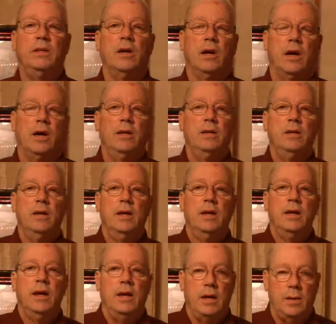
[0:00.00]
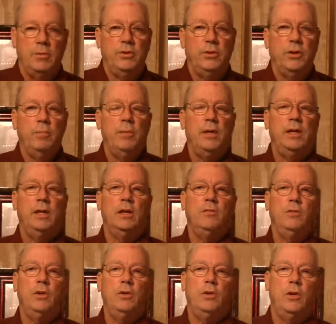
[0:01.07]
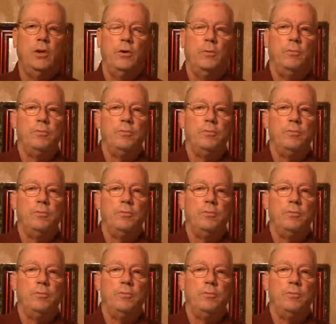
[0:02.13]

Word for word: God and I'm sure many of you do.